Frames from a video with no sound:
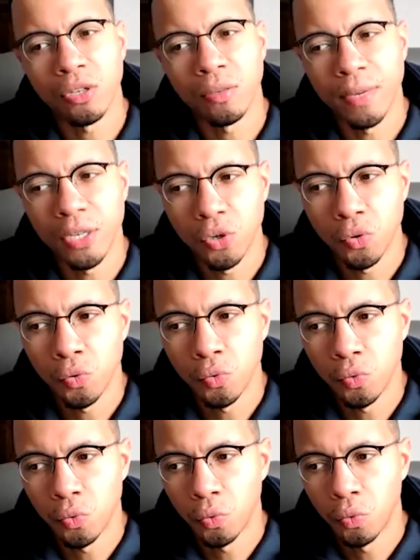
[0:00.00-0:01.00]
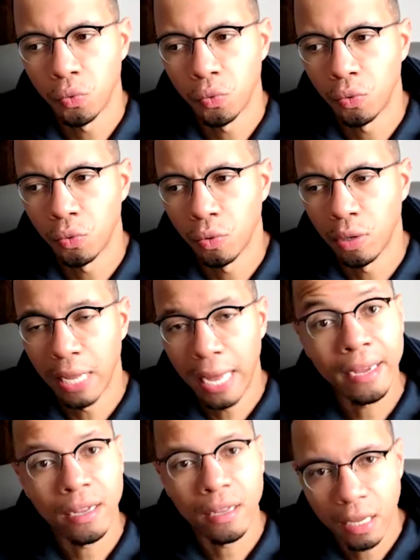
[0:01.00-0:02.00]
awesome it. That you
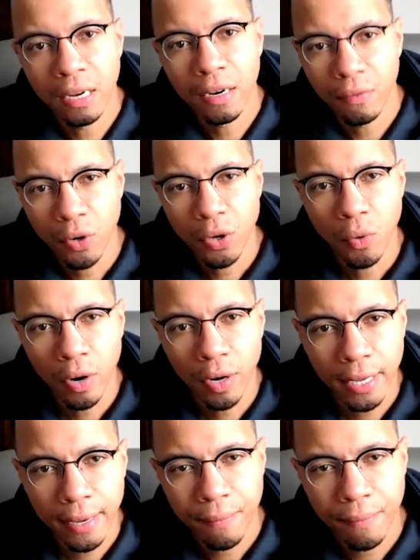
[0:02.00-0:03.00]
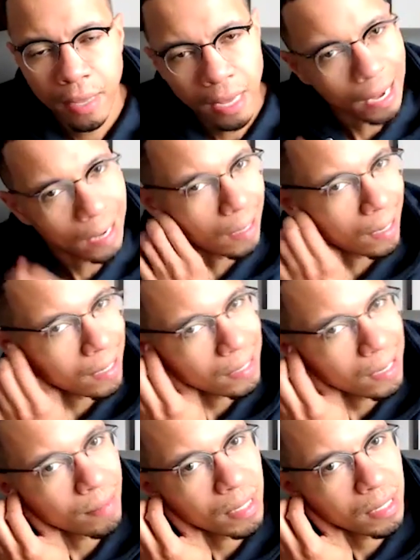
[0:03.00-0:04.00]
like, love where you work at. And a lot of
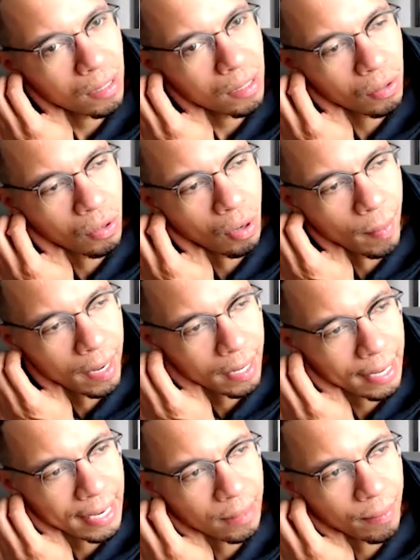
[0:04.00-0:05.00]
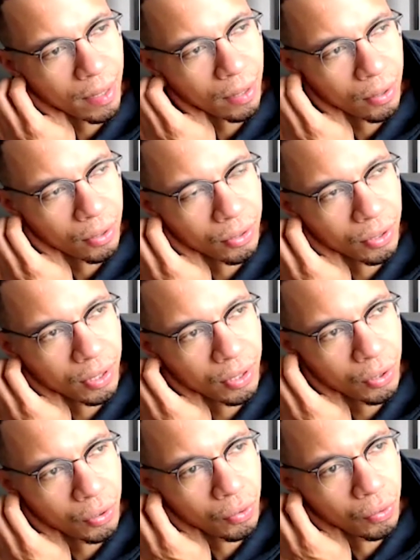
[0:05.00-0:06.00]
times I tell, you know, my guys and my
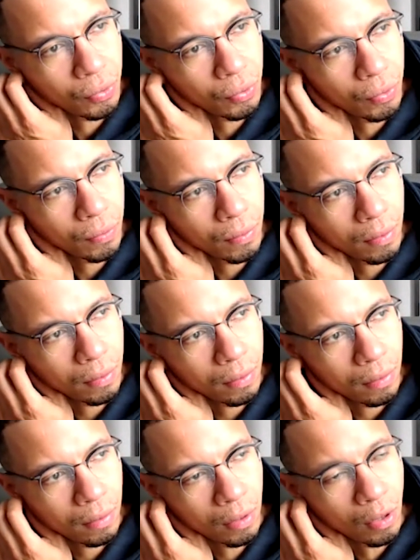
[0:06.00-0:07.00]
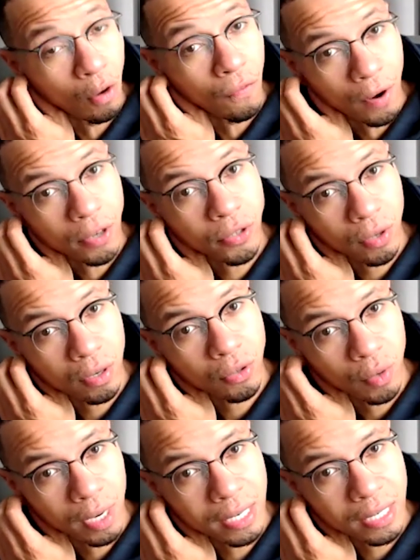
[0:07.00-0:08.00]
girls to, you know, foster
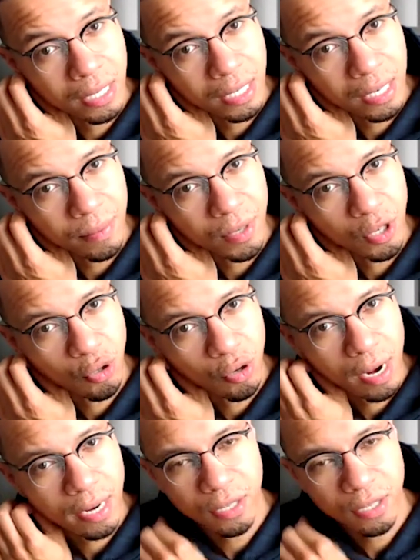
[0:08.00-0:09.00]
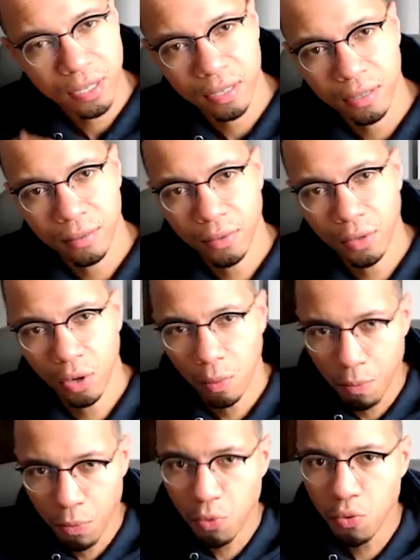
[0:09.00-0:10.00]
those relationships and try to, you know,
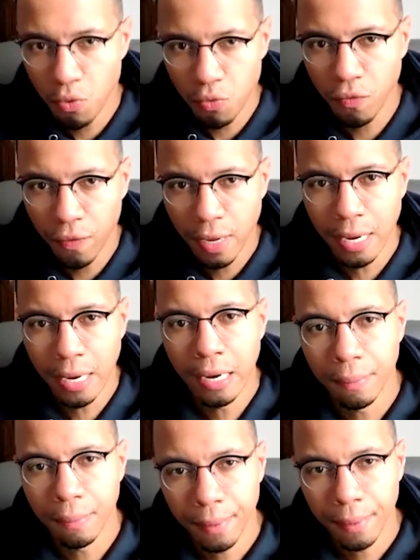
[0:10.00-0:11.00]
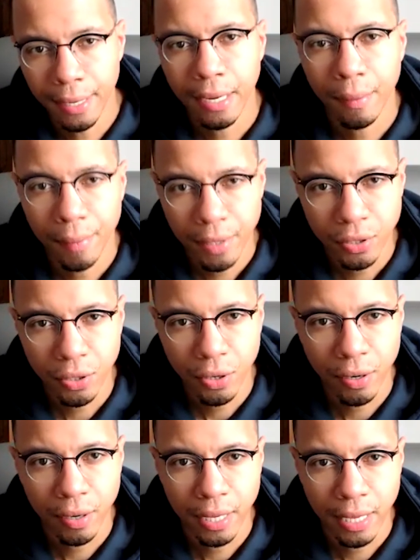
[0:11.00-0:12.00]
move up in the company that you're
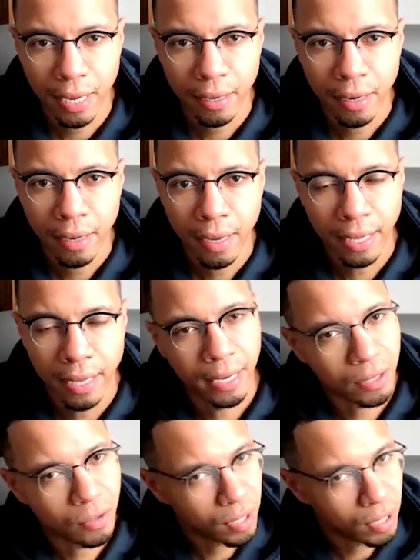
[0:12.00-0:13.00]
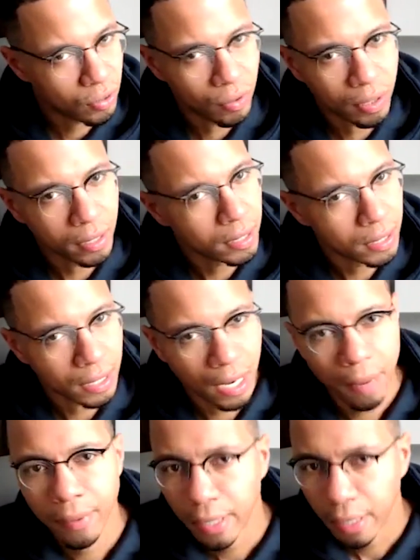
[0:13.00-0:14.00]
currently at. And then, like you said, you're doing a good
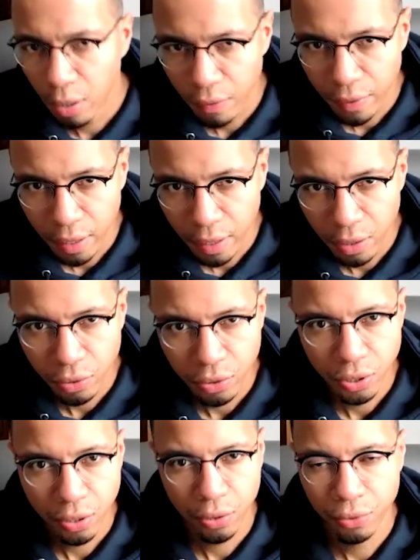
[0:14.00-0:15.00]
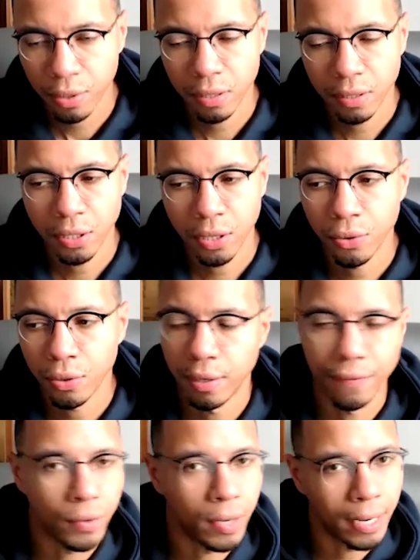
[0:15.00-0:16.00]
job looking over the
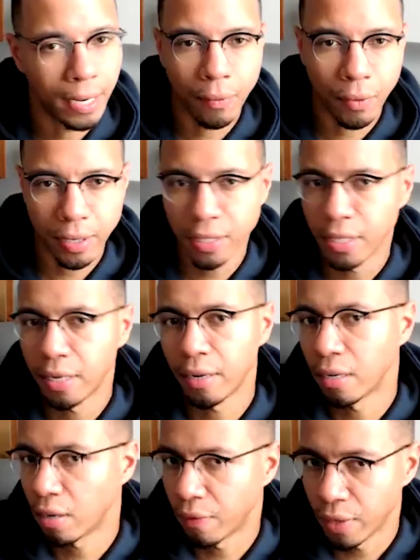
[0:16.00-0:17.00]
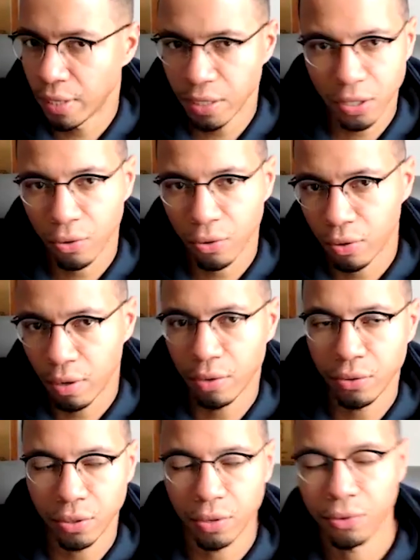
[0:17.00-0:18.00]
shoulder. If you got a network engineer, look over his shoulder
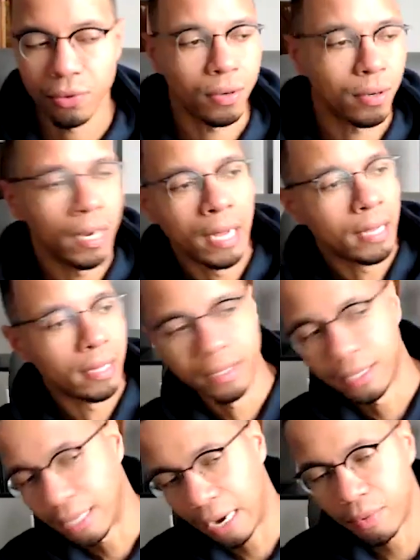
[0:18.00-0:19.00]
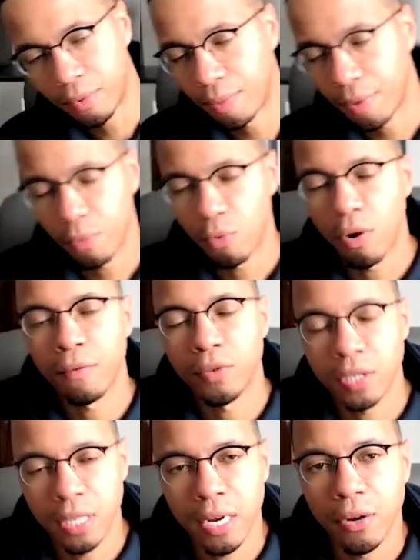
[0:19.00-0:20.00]
or her shoulder, the cyber people,
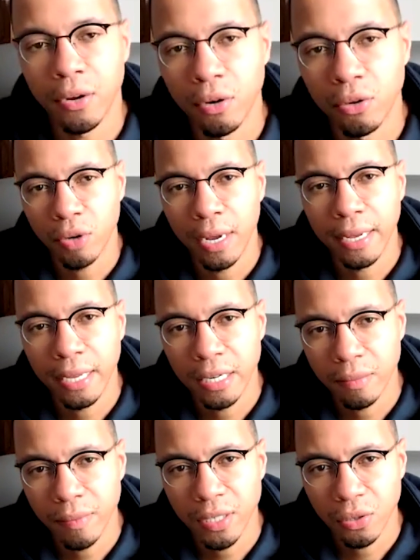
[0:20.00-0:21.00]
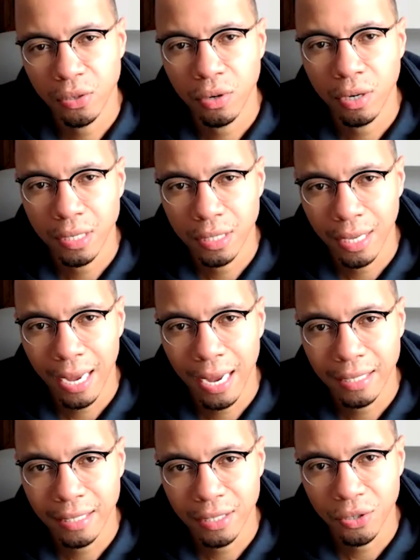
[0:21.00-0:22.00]
whoever's there, you try and get as much tutelage and
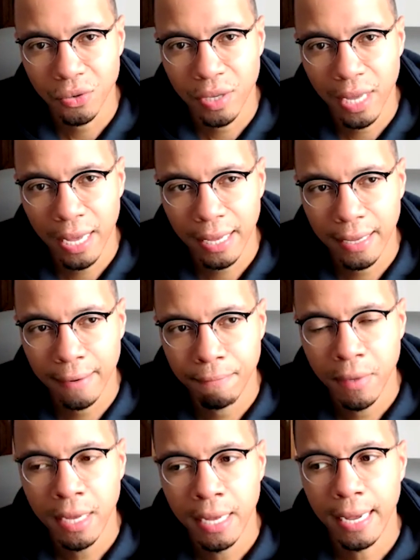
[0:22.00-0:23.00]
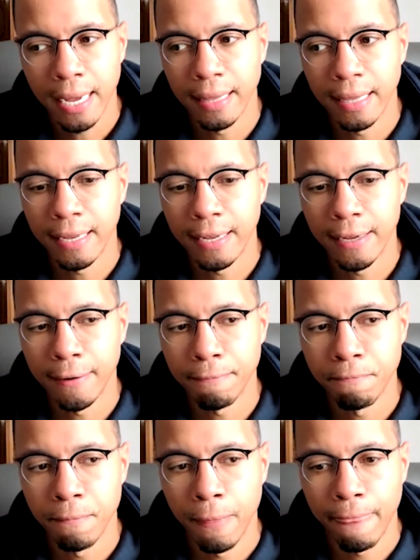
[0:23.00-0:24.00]
guidance as you can. And
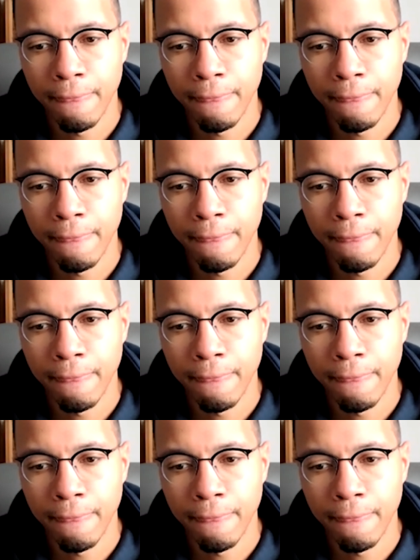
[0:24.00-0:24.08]
then